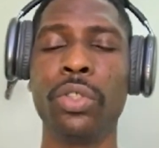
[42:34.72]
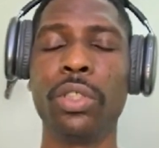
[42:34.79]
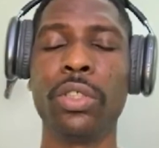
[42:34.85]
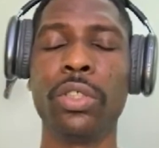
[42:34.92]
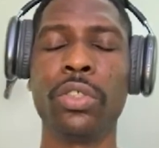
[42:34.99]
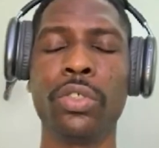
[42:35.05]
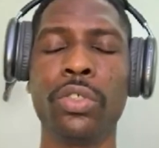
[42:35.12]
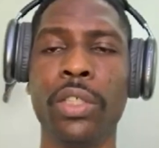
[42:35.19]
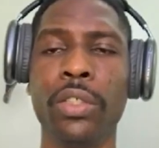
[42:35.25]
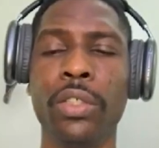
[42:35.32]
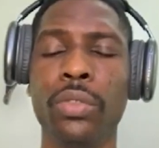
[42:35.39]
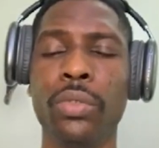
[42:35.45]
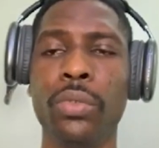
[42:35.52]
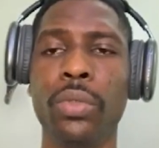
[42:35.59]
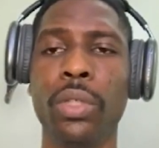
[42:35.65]
trying
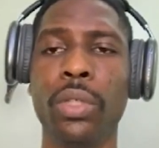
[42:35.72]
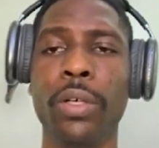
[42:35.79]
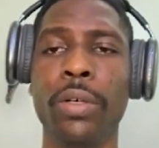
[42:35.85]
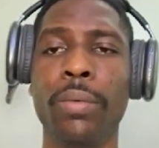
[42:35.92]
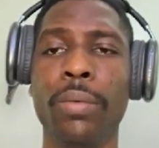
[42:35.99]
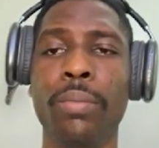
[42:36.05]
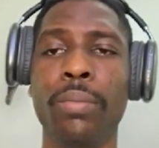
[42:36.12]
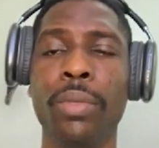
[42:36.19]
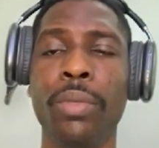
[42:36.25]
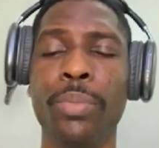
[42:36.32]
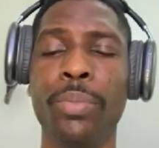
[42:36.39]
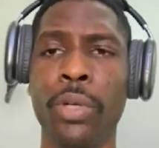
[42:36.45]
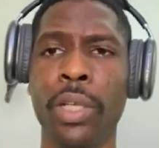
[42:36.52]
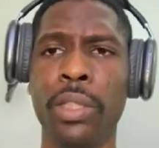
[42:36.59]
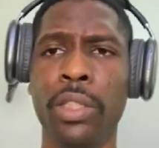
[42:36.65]
to be
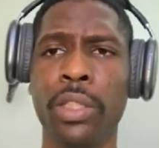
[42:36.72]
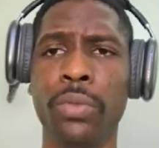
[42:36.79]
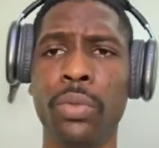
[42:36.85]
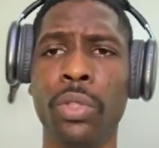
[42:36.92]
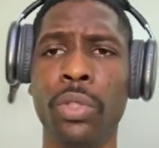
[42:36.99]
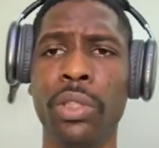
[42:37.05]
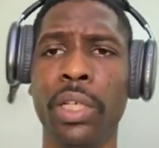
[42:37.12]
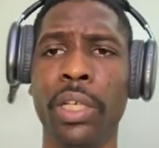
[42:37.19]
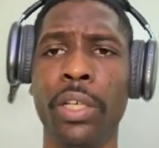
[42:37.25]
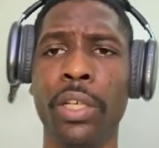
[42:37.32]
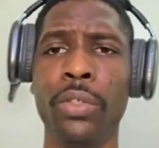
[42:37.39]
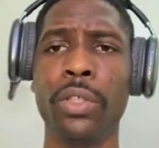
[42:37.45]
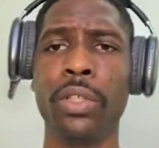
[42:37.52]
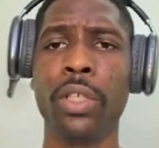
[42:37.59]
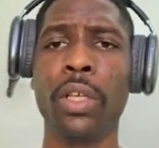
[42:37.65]
proactive towards their
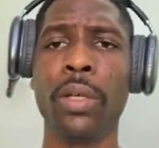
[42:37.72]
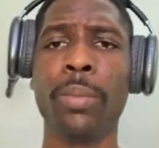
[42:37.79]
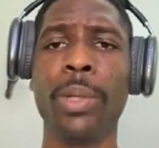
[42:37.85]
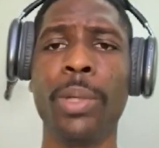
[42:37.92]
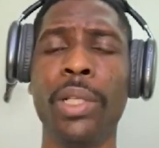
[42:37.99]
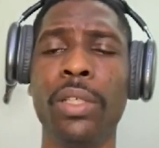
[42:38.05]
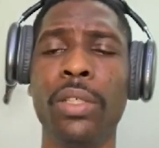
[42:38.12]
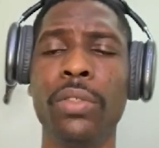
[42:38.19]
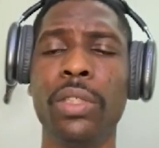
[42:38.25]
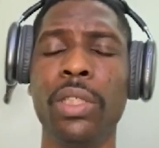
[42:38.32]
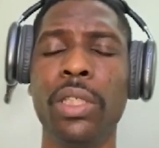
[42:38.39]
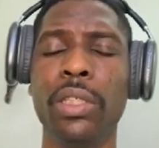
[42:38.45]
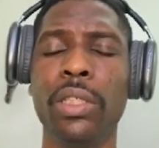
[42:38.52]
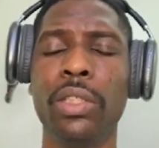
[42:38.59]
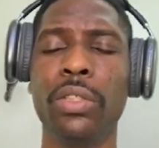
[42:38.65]
health. By the end of the
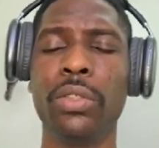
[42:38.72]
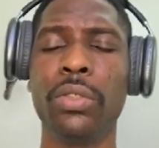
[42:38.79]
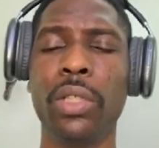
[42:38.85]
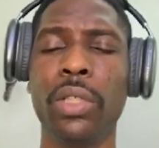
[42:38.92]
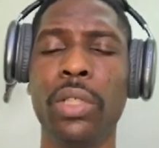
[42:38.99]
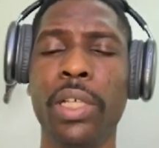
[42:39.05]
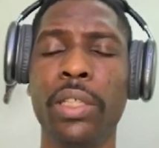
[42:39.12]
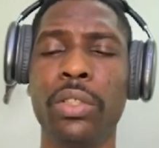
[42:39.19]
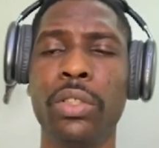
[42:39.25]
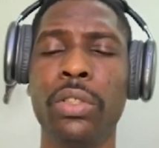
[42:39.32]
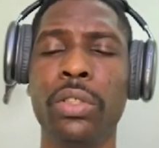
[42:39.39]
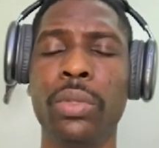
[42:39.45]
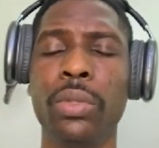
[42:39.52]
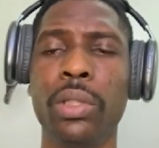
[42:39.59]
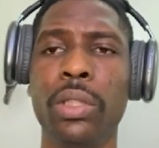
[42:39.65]
day, it still has to
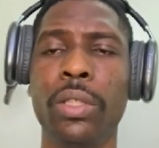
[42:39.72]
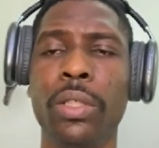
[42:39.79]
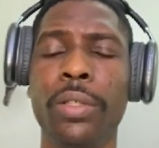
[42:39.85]
do with